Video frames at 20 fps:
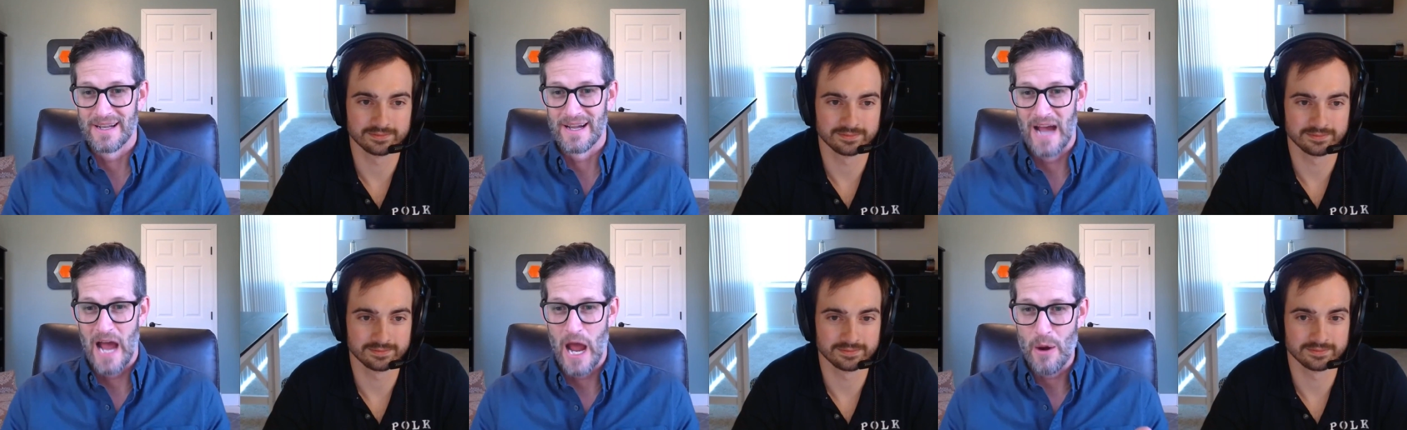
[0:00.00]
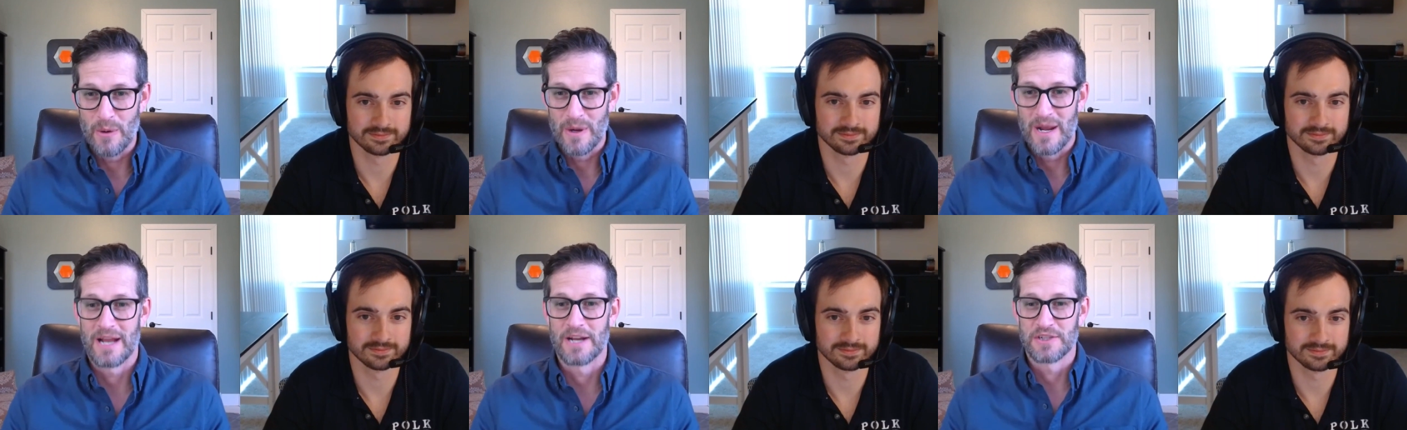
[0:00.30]
Speaker 1: I
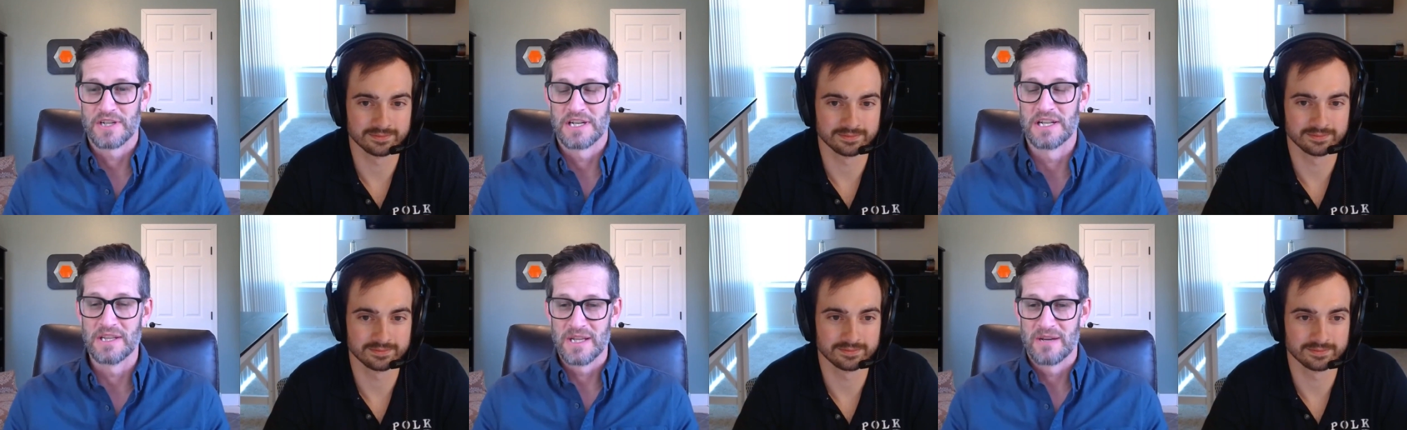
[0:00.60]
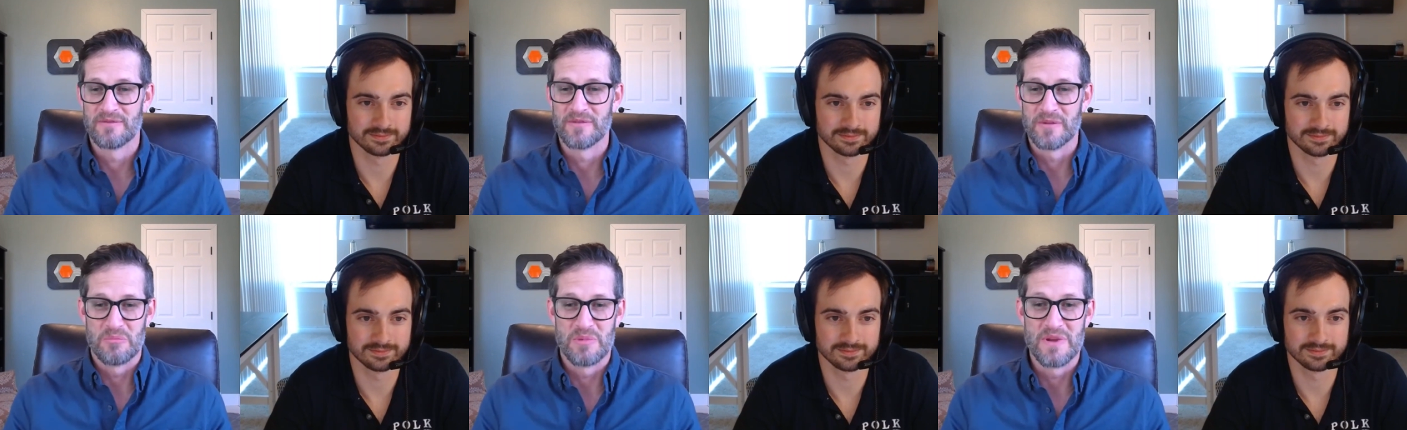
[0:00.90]
would actually
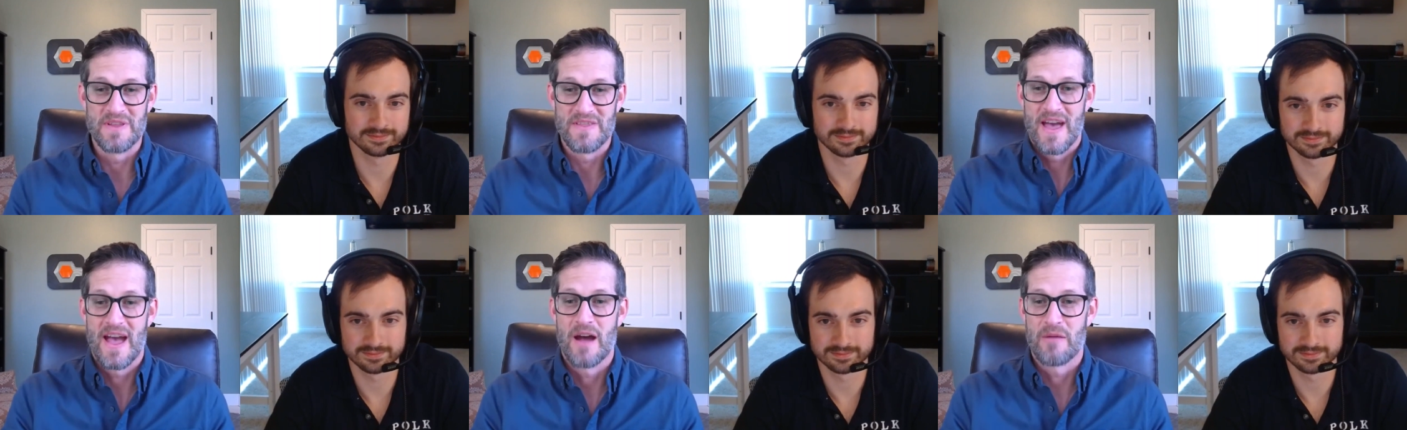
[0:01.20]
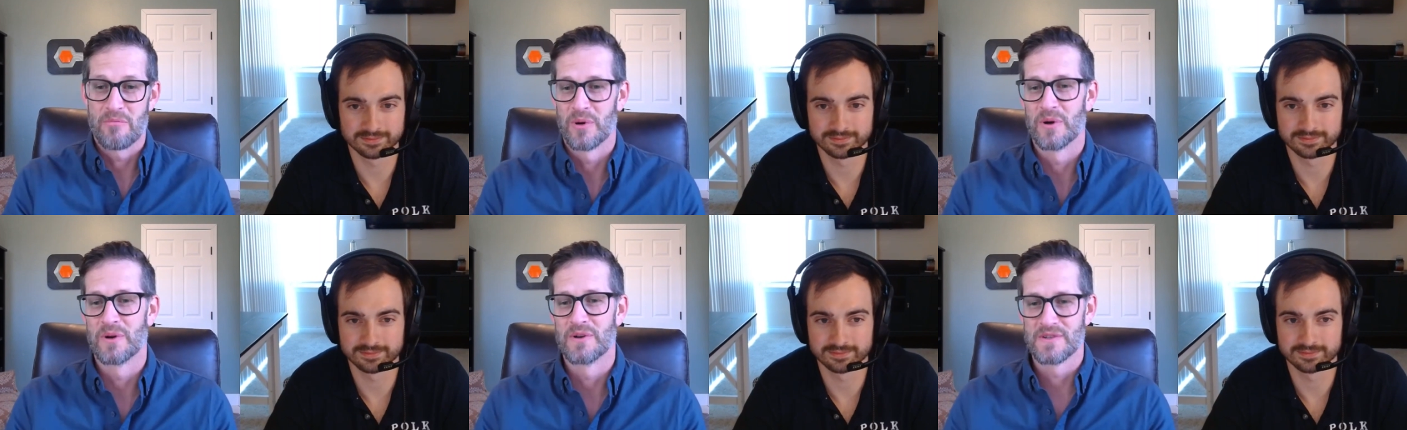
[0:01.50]
love to be
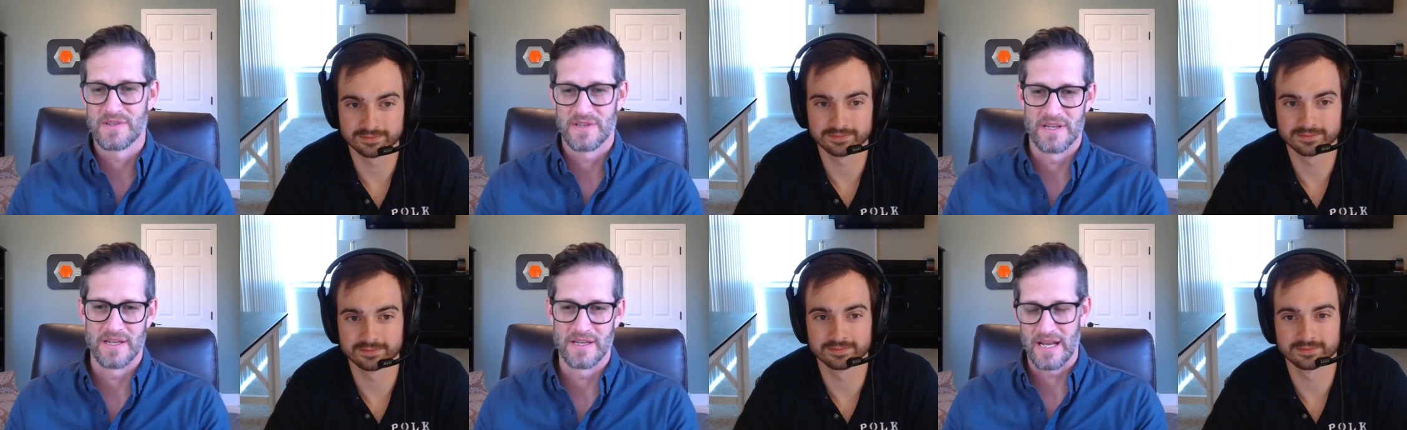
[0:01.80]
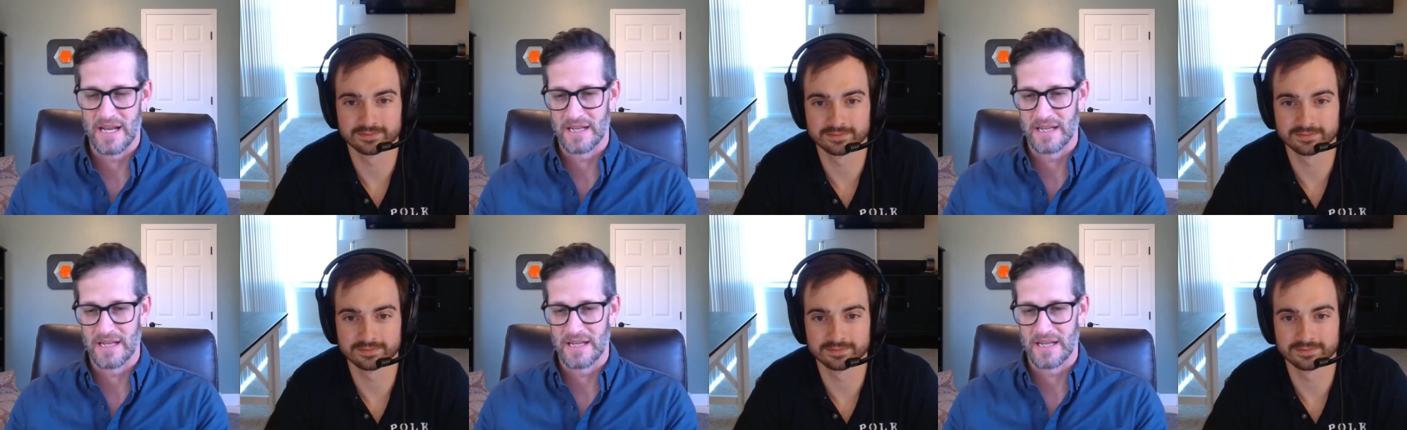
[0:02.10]
that person